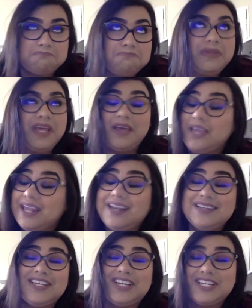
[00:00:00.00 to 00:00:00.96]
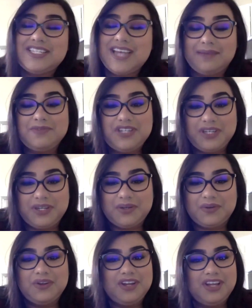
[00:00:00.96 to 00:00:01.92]
is a good time
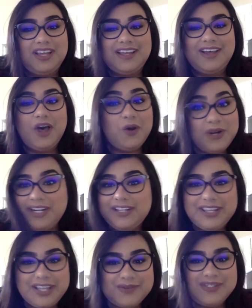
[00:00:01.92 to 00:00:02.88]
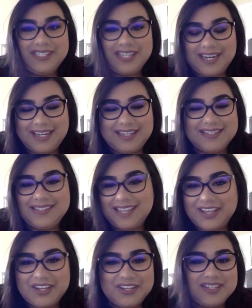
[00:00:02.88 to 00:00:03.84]
to hone in those study
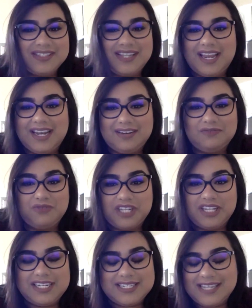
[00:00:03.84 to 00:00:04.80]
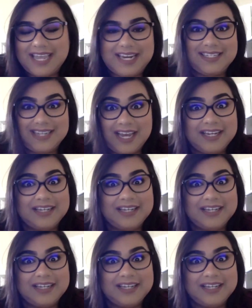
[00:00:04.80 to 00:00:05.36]
skills and really just get it done.